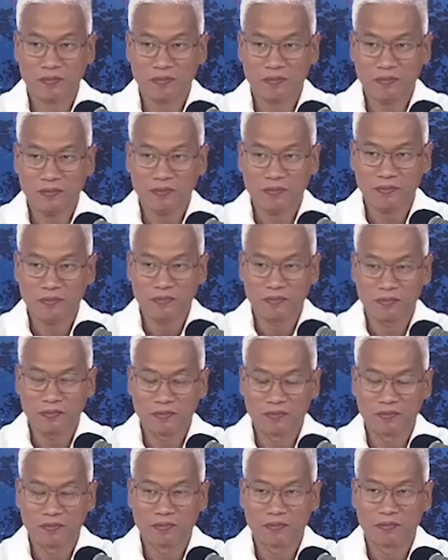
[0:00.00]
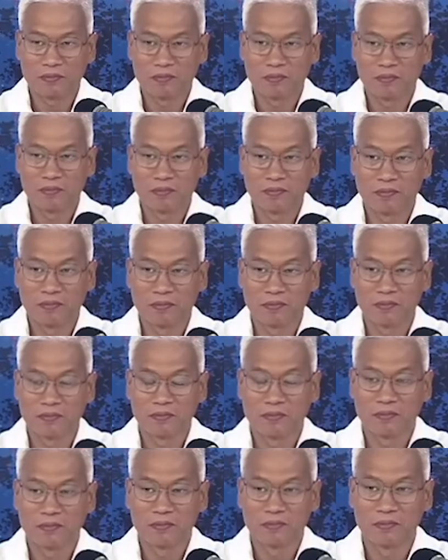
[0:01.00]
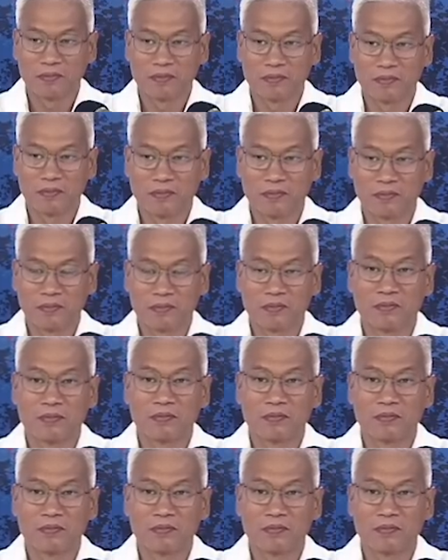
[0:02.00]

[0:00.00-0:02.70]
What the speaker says: This person isn't speaking.